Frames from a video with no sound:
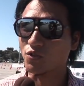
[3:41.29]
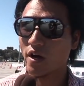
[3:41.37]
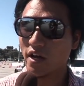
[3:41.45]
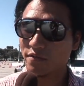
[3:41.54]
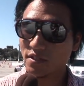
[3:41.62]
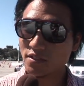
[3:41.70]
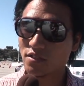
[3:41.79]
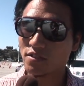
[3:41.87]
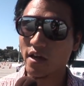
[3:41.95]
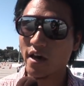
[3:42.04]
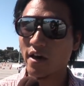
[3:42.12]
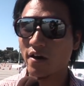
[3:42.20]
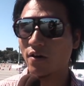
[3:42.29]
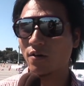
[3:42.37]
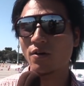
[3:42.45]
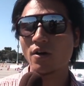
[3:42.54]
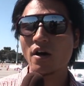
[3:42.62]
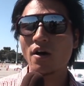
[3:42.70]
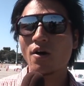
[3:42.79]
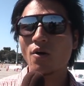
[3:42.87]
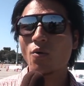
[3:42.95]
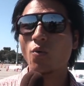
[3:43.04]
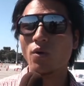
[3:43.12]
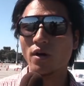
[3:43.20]
driving style
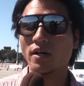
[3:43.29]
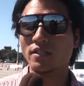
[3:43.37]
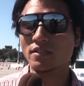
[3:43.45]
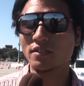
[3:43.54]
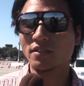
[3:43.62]
was,